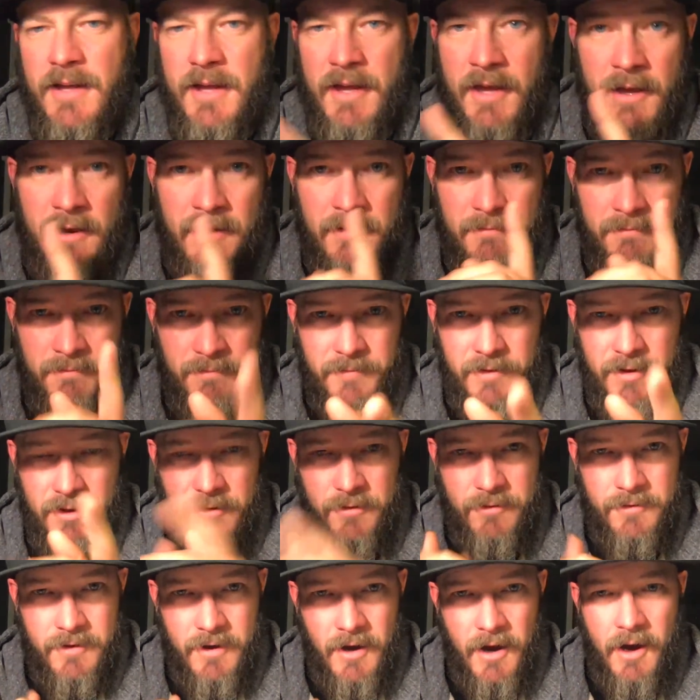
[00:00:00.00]
And
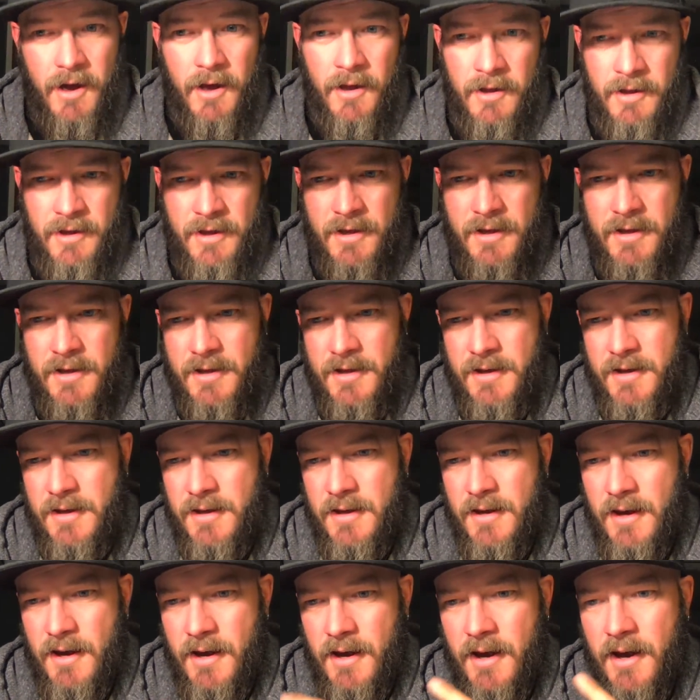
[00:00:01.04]
Utah
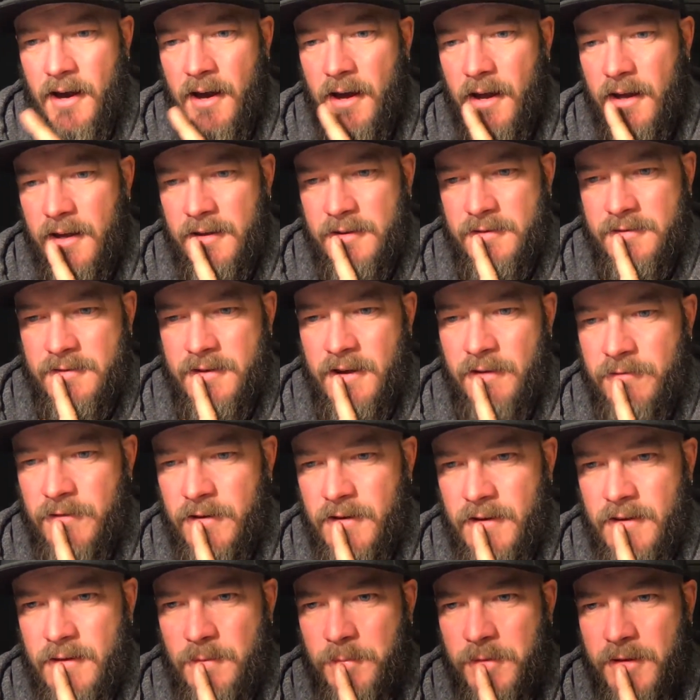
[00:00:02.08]
is
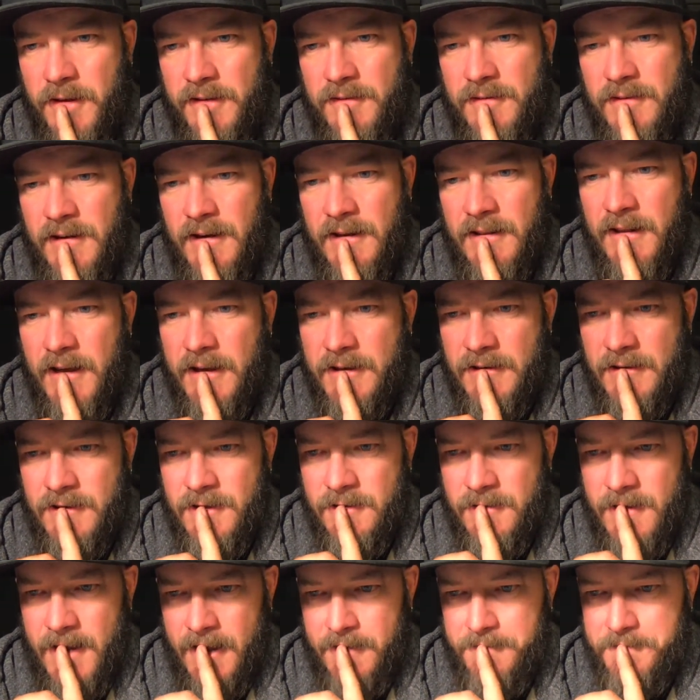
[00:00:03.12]
definitely the place that I'd like to
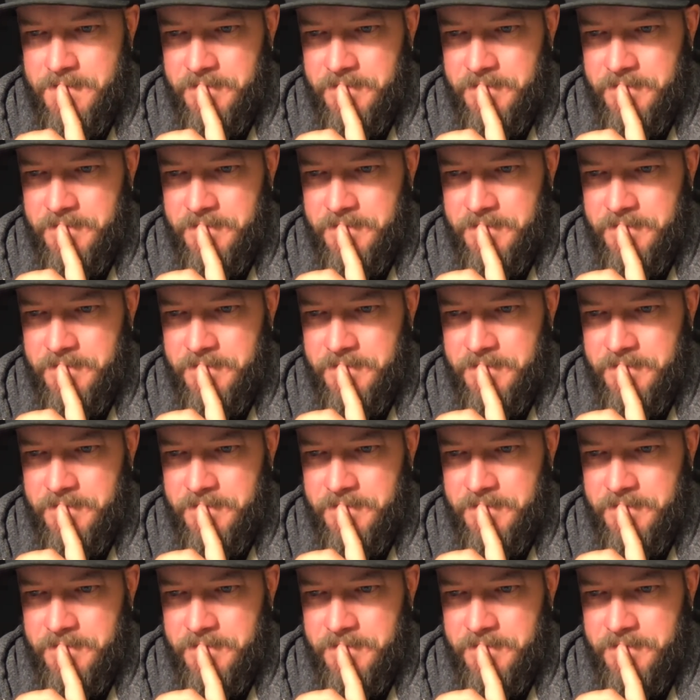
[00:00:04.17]
do that.